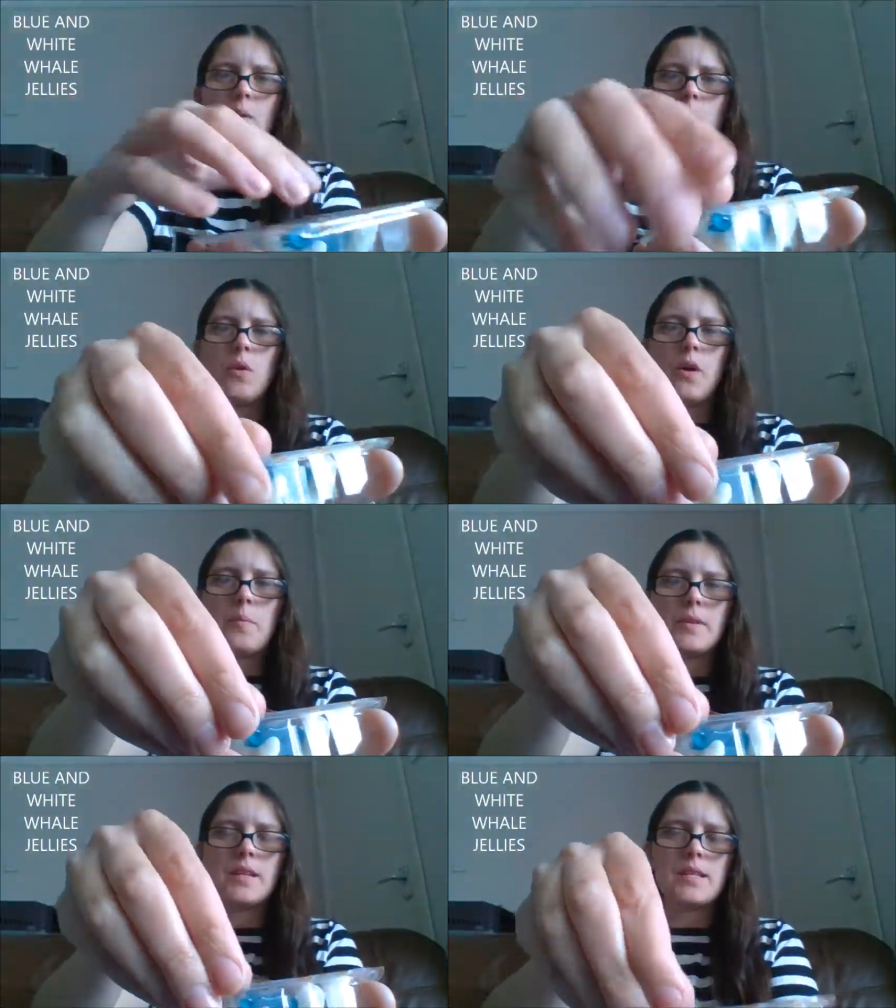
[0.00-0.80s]
We will
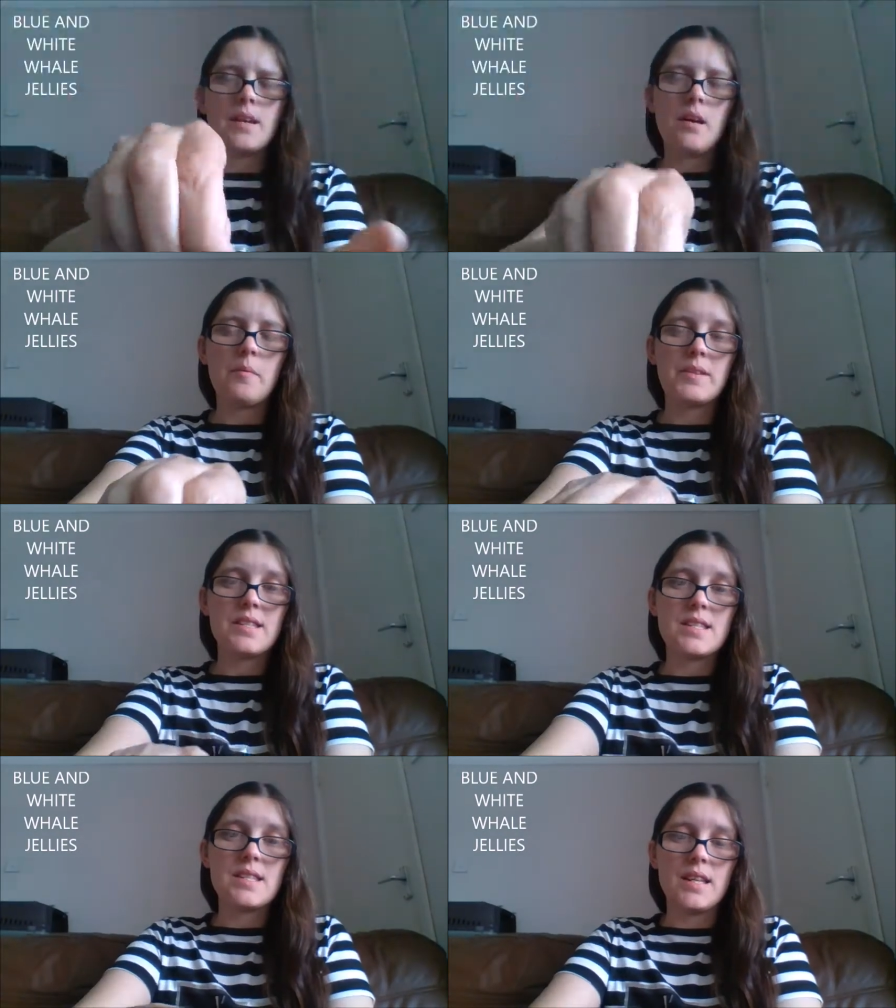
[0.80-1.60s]
open these up
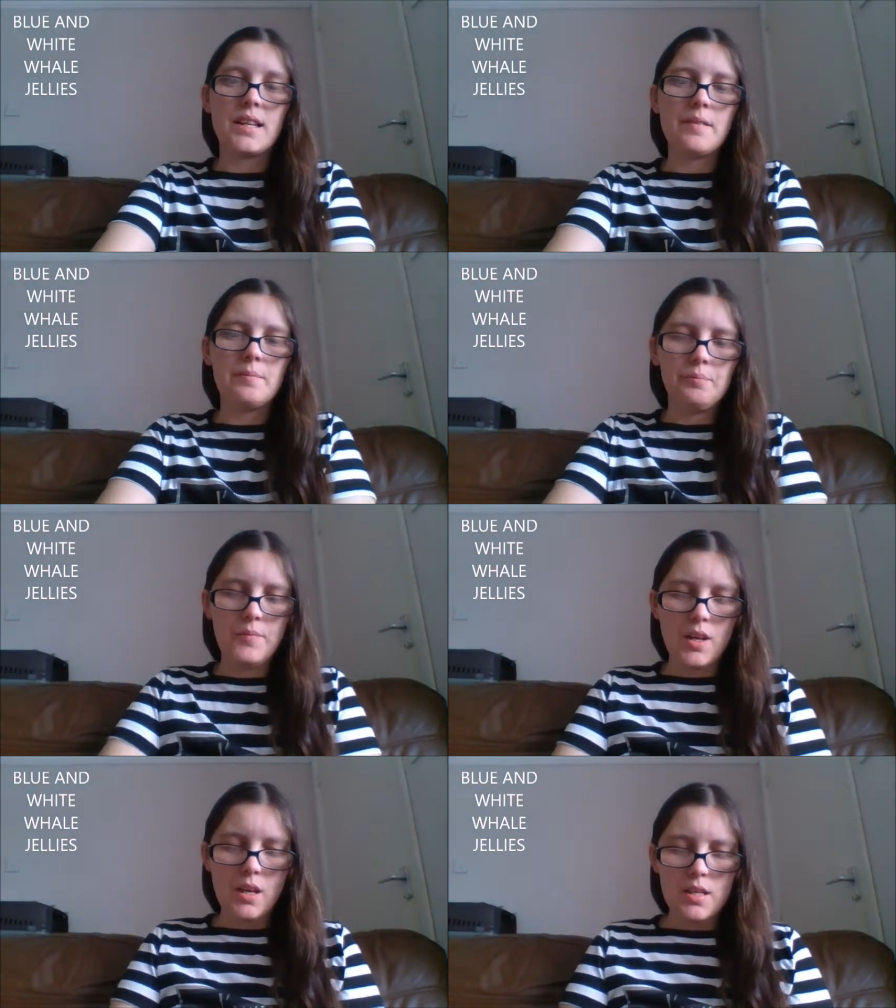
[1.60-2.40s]
and see.
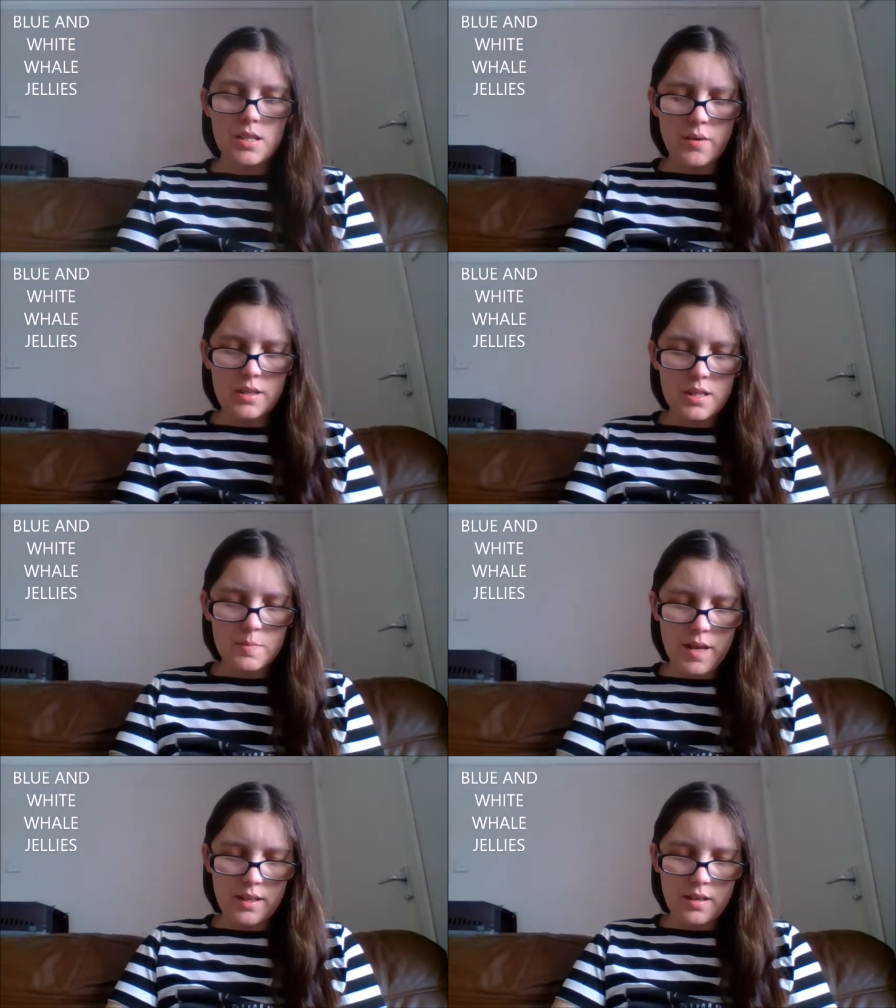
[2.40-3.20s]
So in this
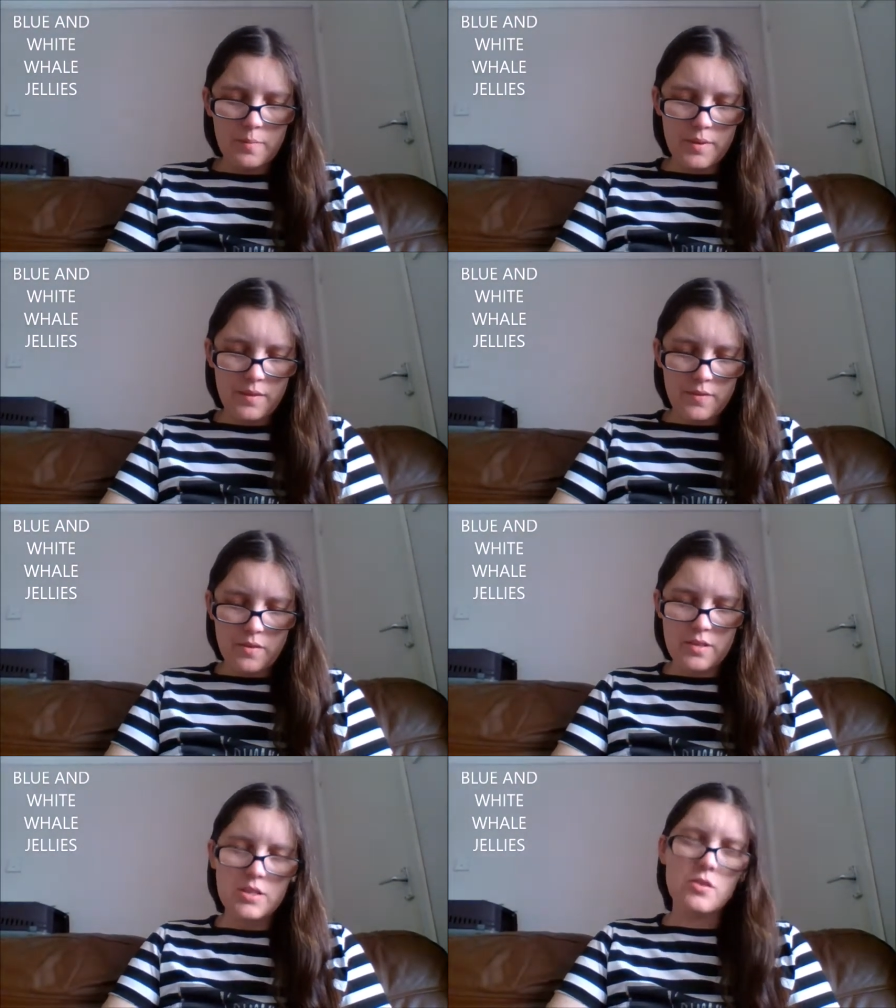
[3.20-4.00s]
packet, I believe
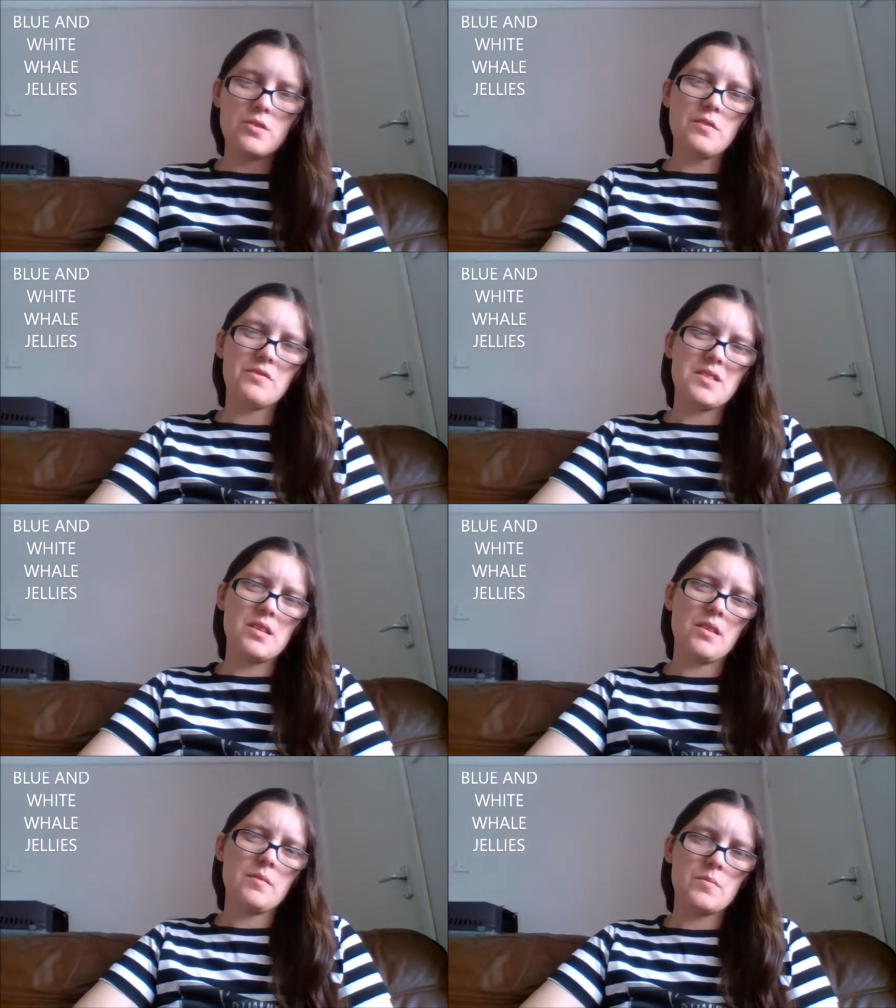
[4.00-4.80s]
there are two different
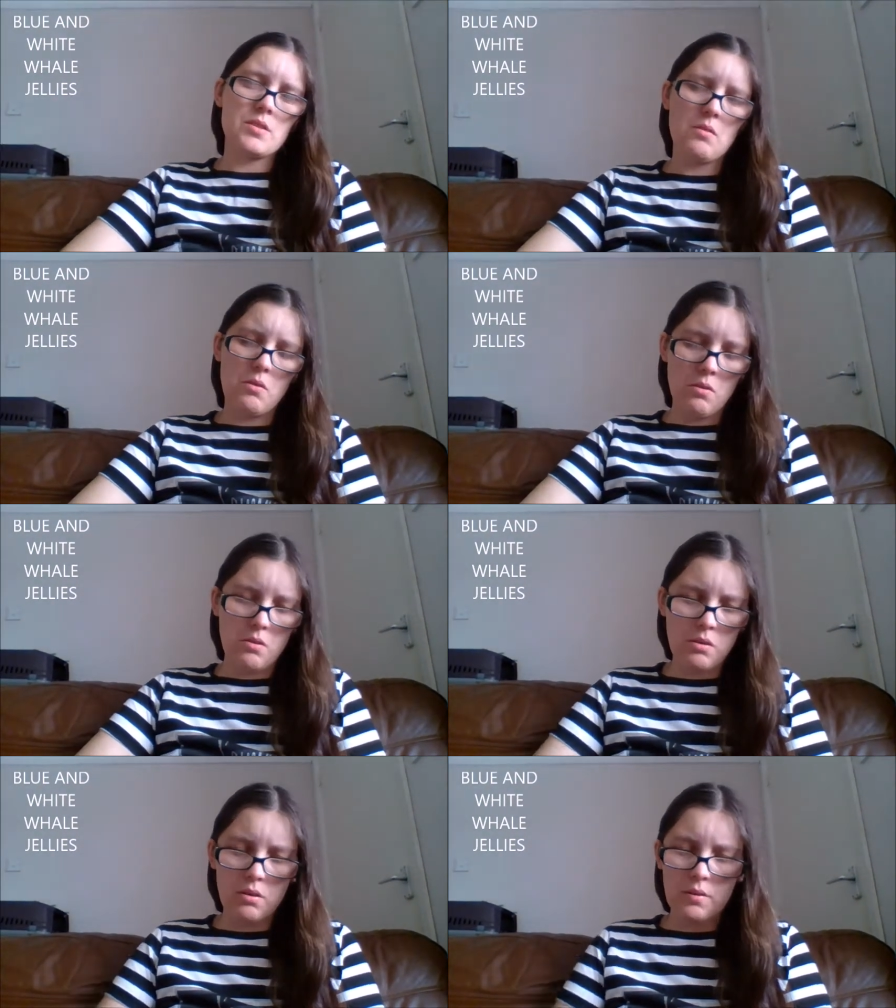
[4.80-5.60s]
types. Oh!